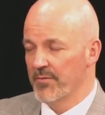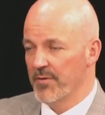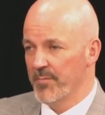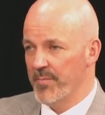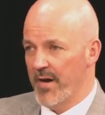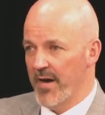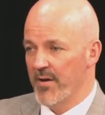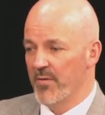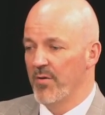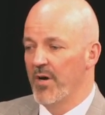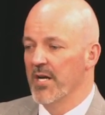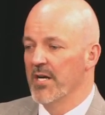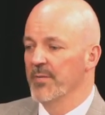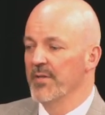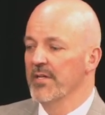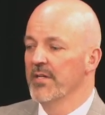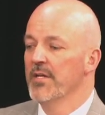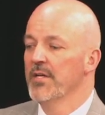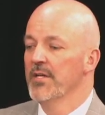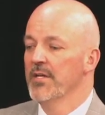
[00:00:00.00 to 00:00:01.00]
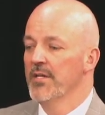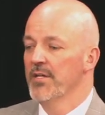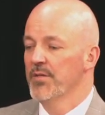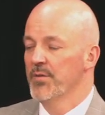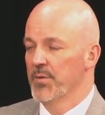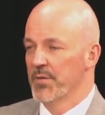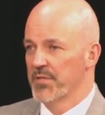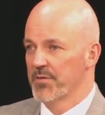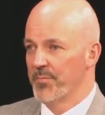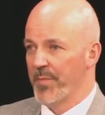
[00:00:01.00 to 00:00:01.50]
with the Potawatomi
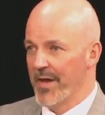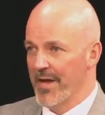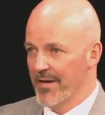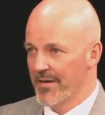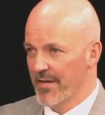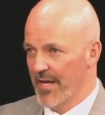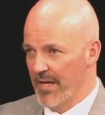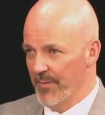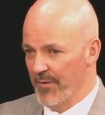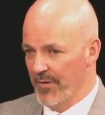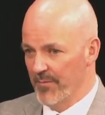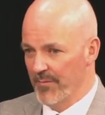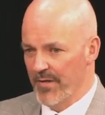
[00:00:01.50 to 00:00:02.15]
to expand gaming.